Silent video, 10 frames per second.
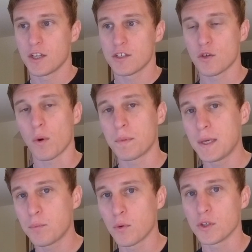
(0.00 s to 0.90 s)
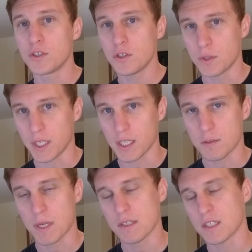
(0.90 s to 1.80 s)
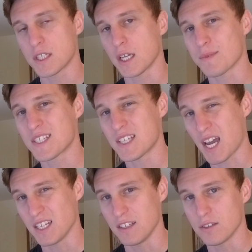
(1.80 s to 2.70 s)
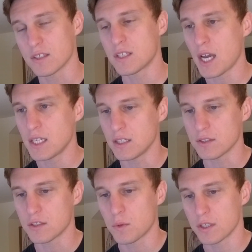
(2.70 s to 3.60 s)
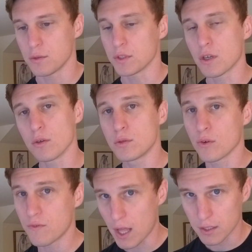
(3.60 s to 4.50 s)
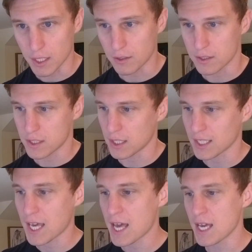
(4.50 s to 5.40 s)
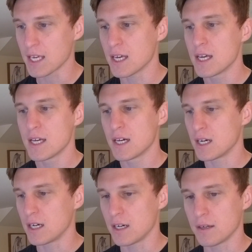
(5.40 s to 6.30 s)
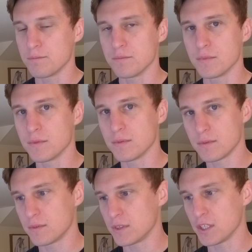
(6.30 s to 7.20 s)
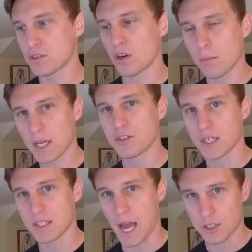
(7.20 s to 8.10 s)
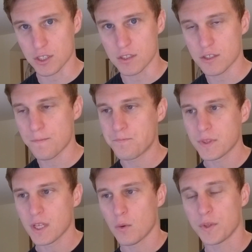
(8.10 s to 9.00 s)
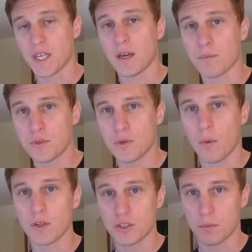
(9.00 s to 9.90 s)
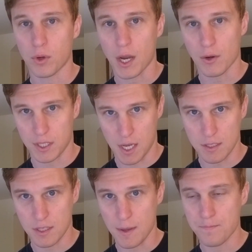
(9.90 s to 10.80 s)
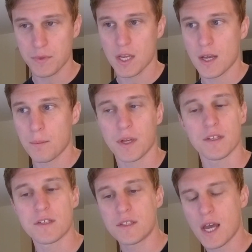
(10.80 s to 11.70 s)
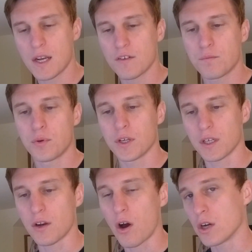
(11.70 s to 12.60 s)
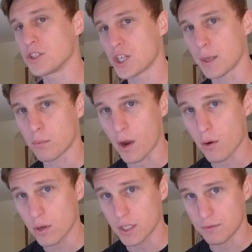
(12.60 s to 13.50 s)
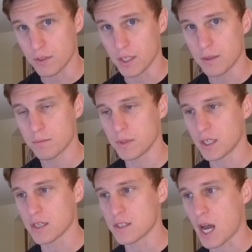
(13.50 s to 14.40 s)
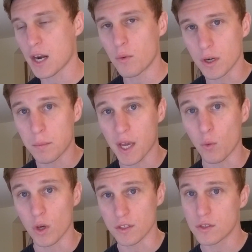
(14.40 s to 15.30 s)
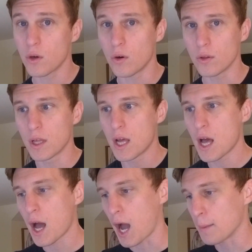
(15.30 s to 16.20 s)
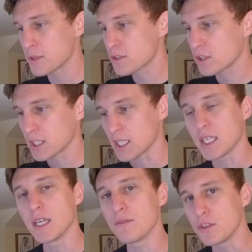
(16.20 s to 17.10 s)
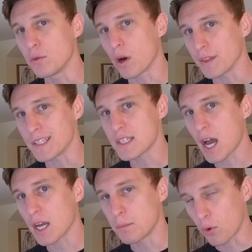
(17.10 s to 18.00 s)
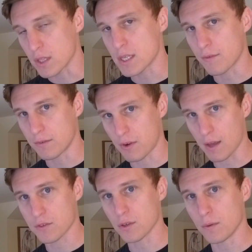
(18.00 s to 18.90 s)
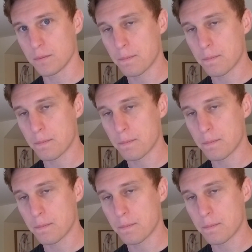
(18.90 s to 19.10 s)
So what people were doing is basically setting up side deals. Side deals is where you would go to a validator and say like, hey, these are all my transactions. When they come through, I want you to prioritize them. But instead of putting an on-chain priority fee, because I don't want to pay 1 SOL, I'm just going to give you on the side 0.75 SOL.